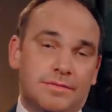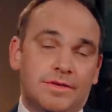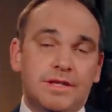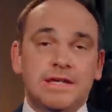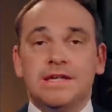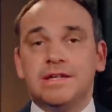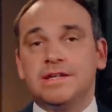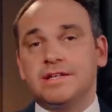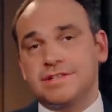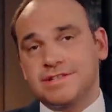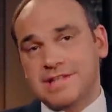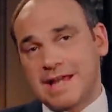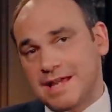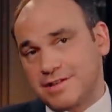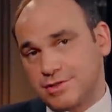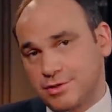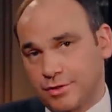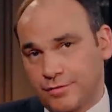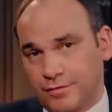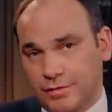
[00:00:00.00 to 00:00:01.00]
The
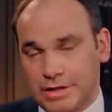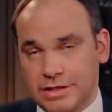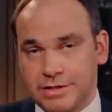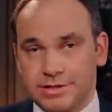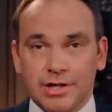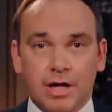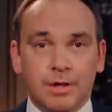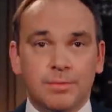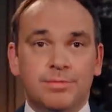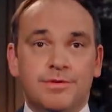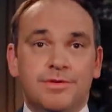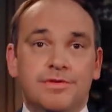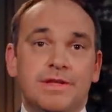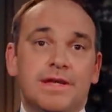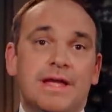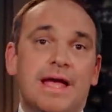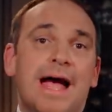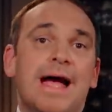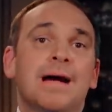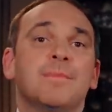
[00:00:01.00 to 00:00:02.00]
catastrophe dubbed
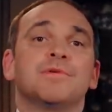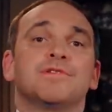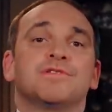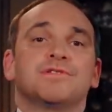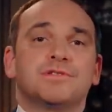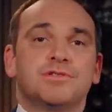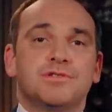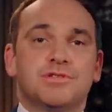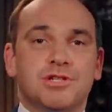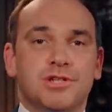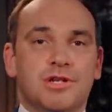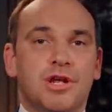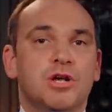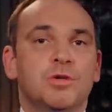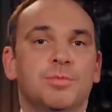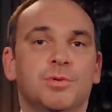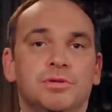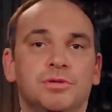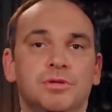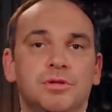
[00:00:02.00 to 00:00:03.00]
the Amazon
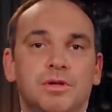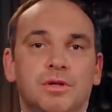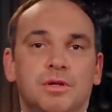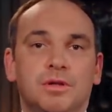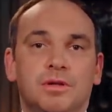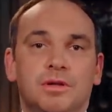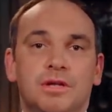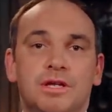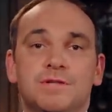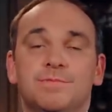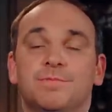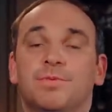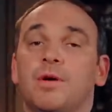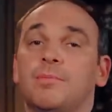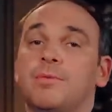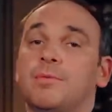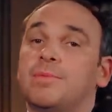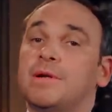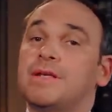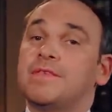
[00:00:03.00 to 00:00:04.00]
Chernobyl is
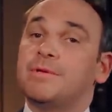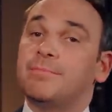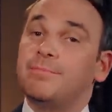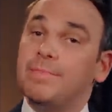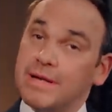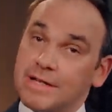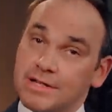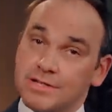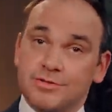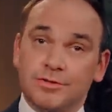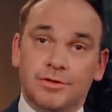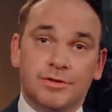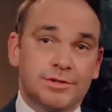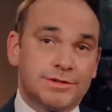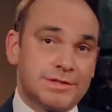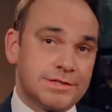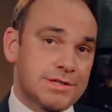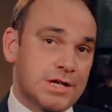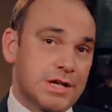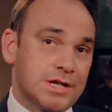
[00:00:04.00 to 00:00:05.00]
probably the biggest oil
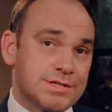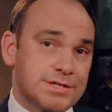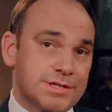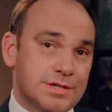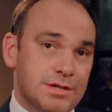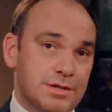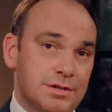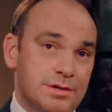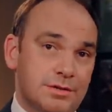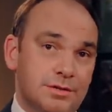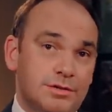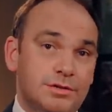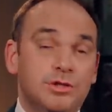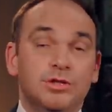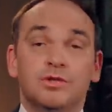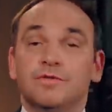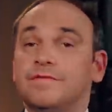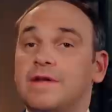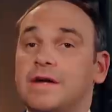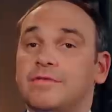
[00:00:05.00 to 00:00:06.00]
disaster
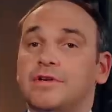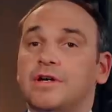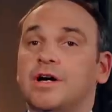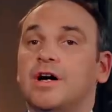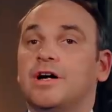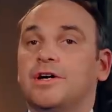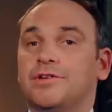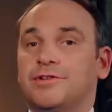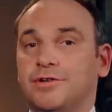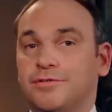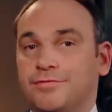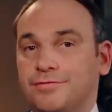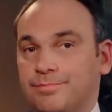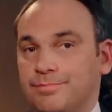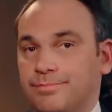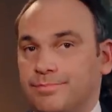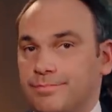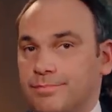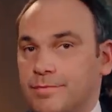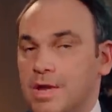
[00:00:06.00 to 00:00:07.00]
you've never heard of.
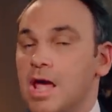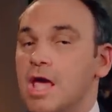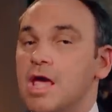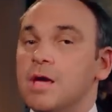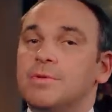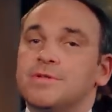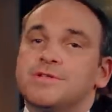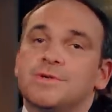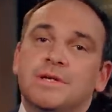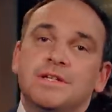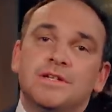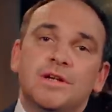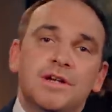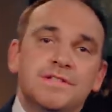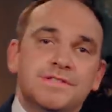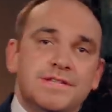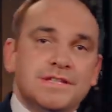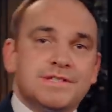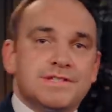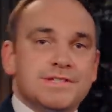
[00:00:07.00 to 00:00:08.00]
Between
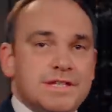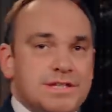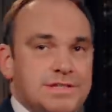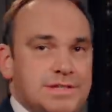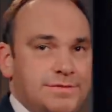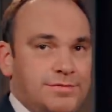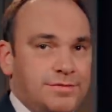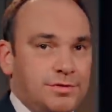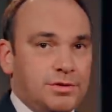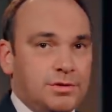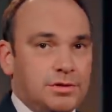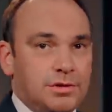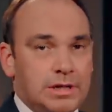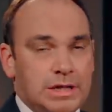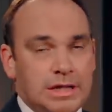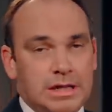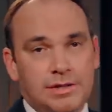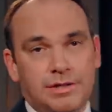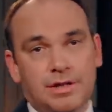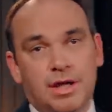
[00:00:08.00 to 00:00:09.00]
1964
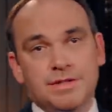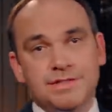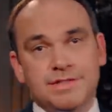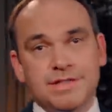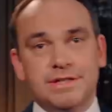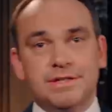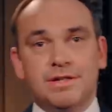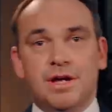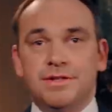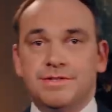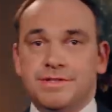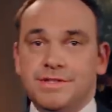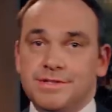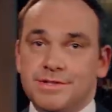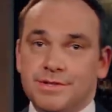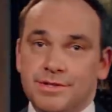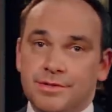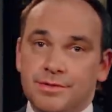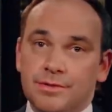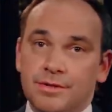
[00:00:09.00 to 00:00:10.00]
and
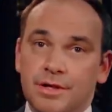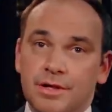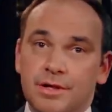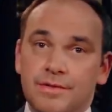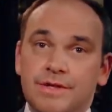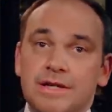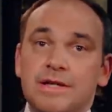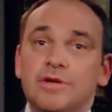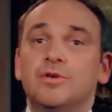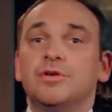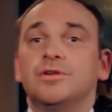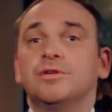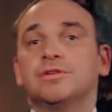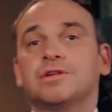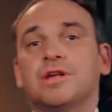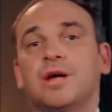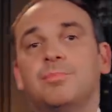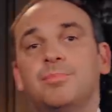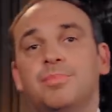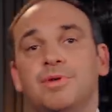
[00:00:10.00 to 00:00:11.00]
1992, the oil
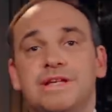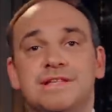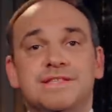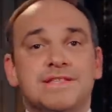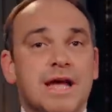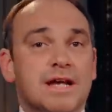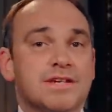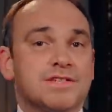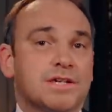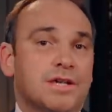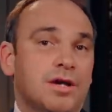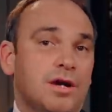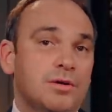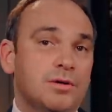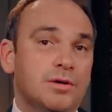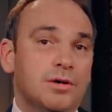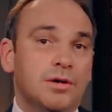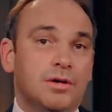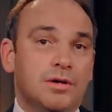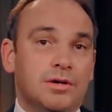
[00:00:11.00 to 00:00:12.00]
company
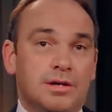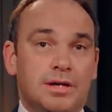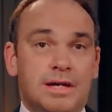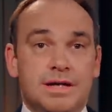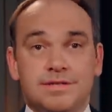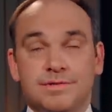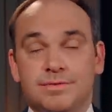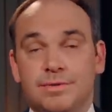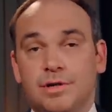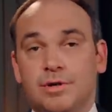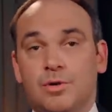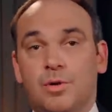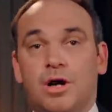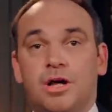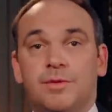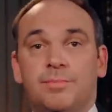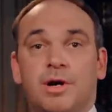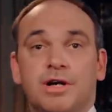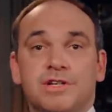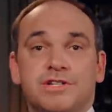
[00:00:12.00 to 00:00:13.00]
Texaco, later
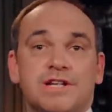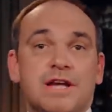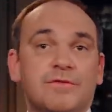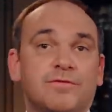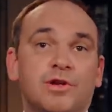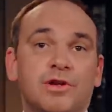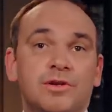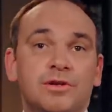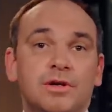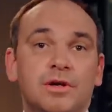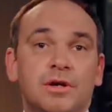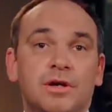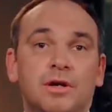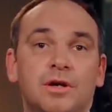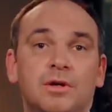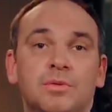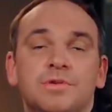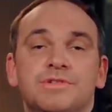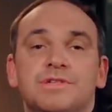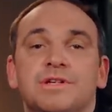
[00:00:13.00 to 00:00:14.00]
acquired by
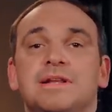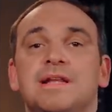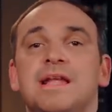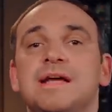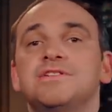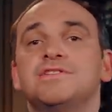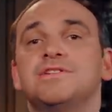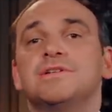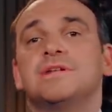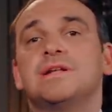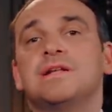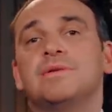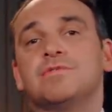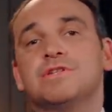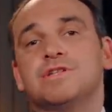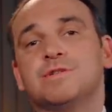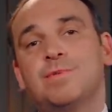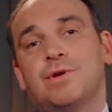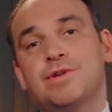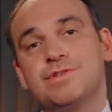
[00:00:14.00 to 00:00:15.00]
Chevron, was allegedly
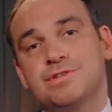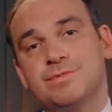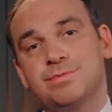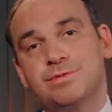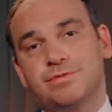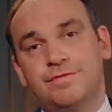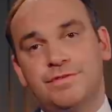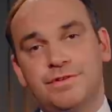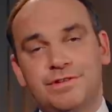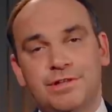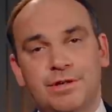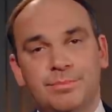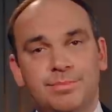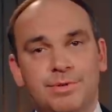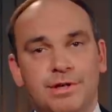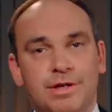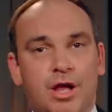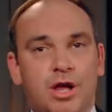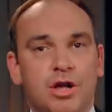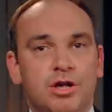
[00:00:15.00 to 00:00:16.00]
responsible for
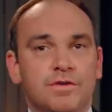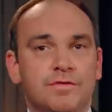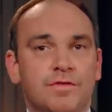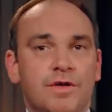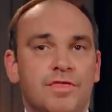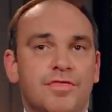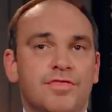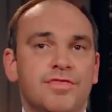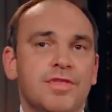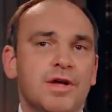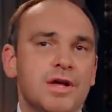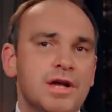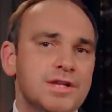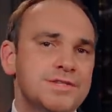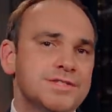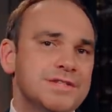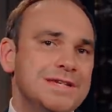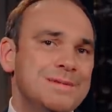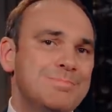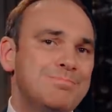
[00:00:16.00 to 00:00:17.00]
dumping over
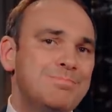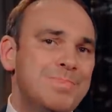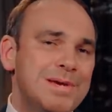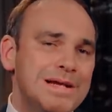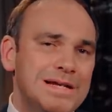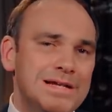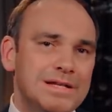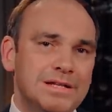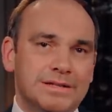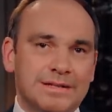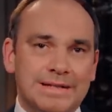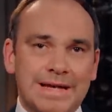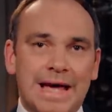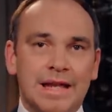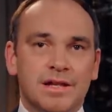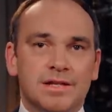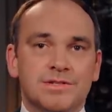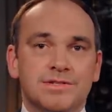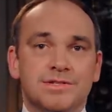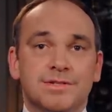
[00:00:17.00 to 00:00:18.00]
30 billion
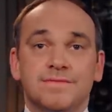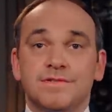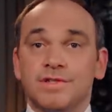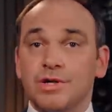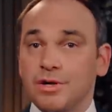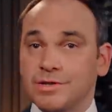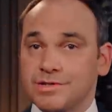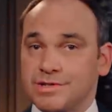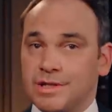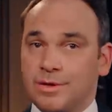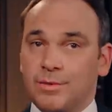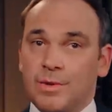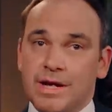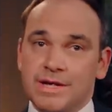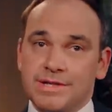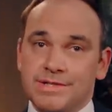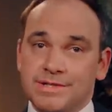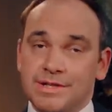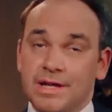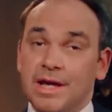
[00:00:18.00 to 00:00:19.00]
gallons of toxic
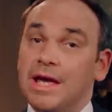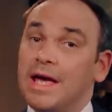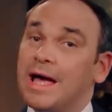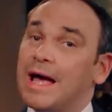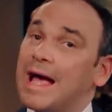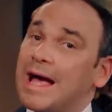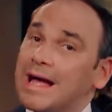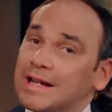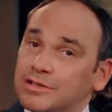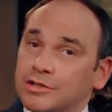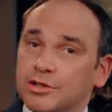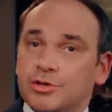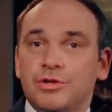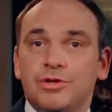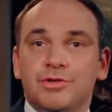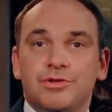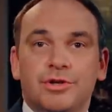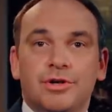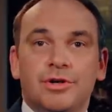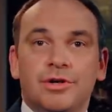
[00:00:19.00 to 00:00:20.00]
waste and
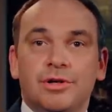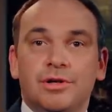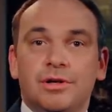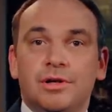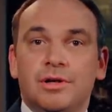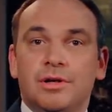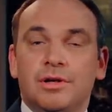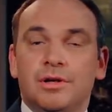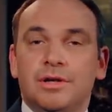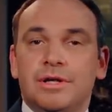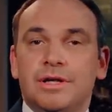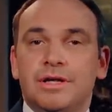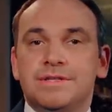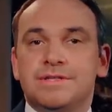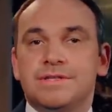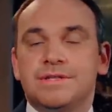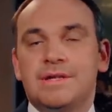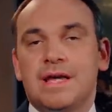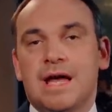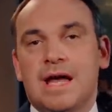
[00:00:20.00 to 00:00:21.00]
crude oil
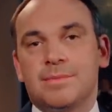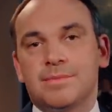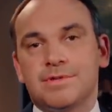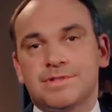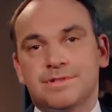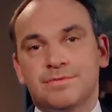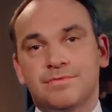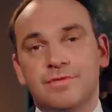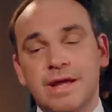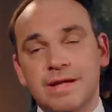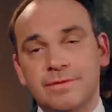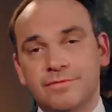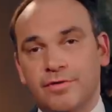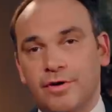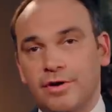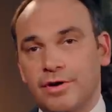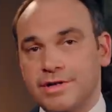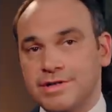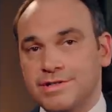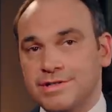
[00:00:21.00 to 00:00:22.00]
into the Amazon
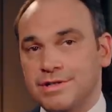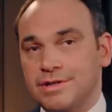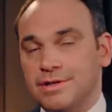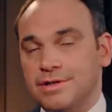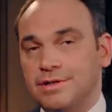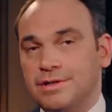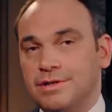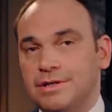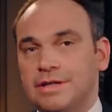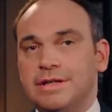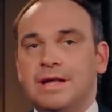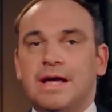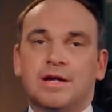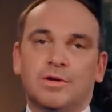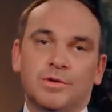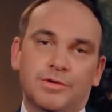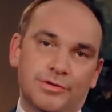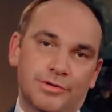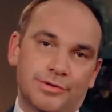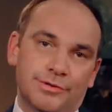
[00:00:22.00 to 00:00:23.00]
rainforest in
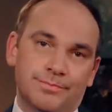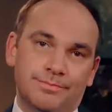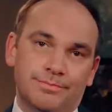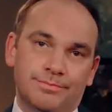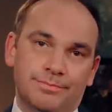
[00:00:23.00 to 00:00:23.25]
Ecuador.